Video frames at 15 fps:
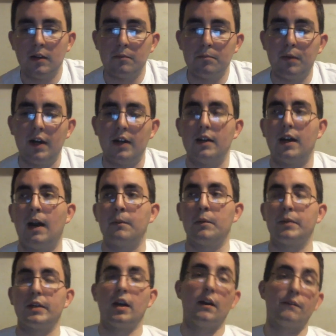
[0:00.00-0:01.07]
But I'm gonna
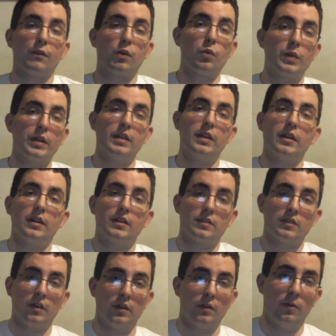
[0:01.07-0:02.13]
be gone for a week,
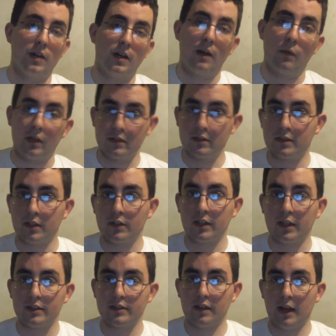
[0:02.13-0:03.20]
so I wanted to tell you
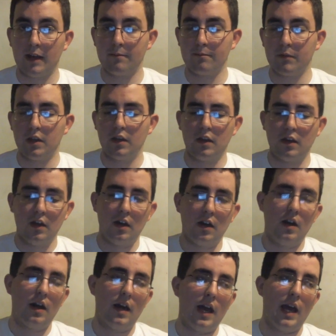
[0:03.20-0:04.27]
guys that.
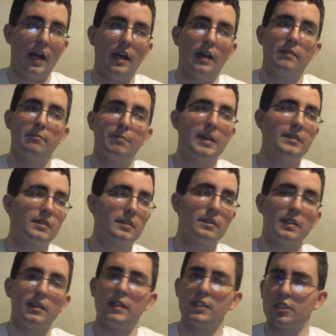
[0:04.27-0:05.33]
And
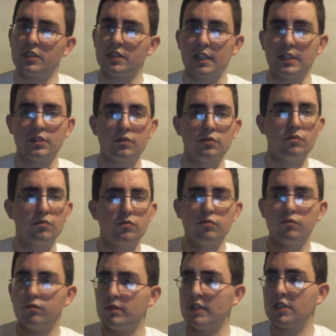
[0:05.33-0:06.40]
basically, let's just get to
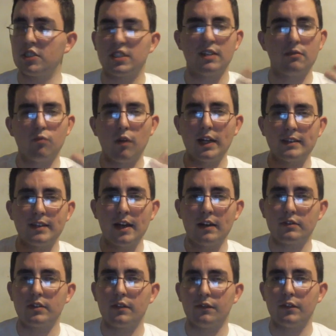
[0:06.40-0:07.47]
let's just get right down
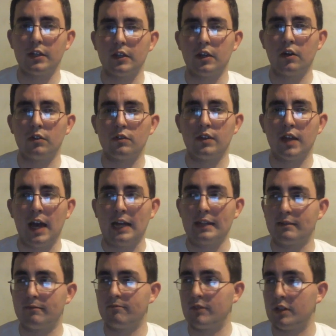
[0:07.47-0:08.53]
to the video that
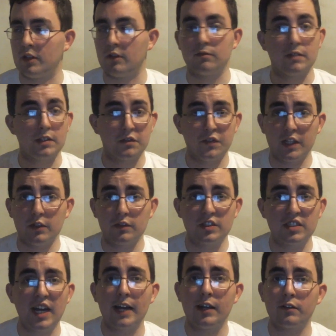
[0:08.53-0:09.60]
you know this video is
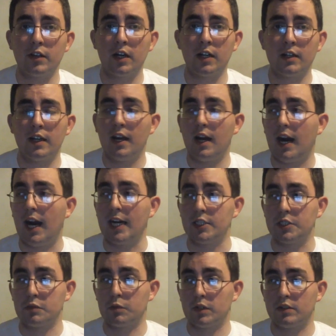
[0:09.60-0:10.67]
titled on. I
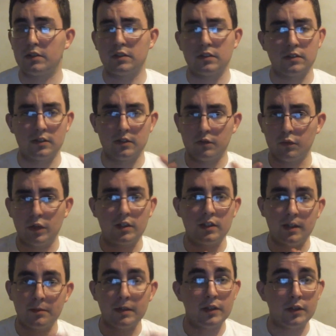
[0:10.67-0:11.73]
just wanted to quickly
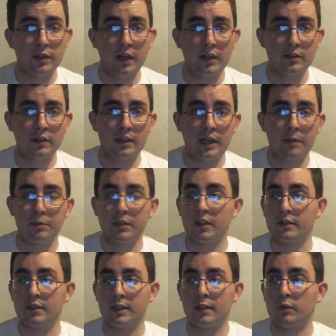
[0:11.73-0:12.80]
update you guys on that
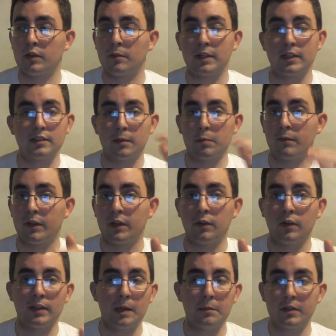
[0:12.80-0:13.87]
because I didn't want to make a separate video
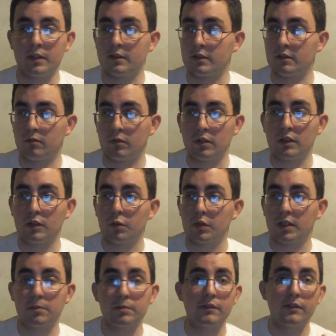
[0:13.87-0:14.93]
on that because it's a really quick
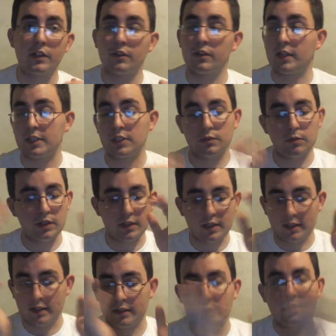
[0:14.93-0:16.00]
update video and I just wanted to
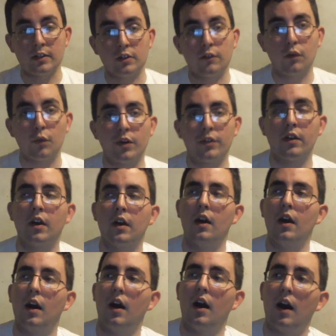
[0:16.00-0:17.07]
get it done and over with.
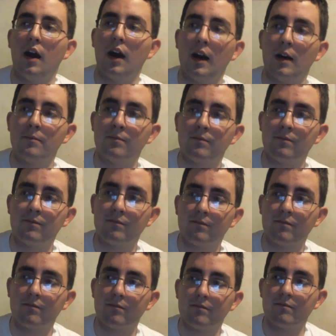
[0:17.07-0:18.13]
Um,
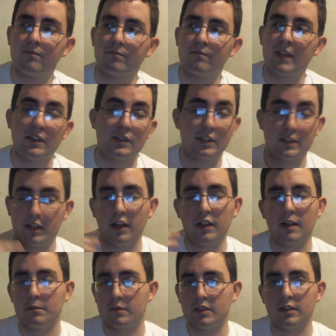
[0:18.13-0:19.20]
as you can tell,
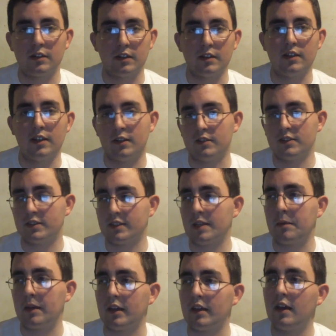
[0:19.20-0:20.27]
I'm still a little
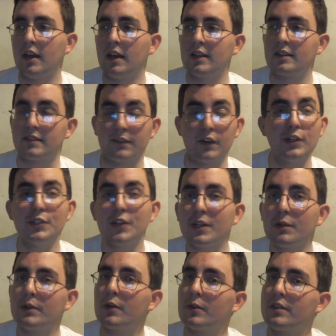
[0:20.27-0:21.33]
steamy because I've already tried to
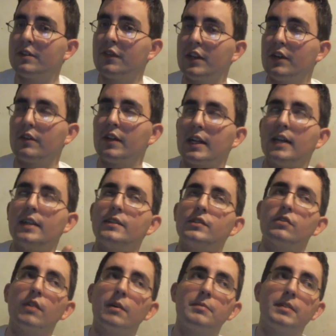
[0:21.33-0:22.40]
record this video and I got
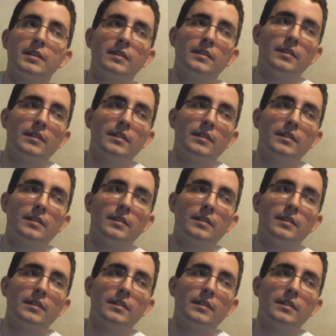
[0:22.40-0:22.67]
interrupted.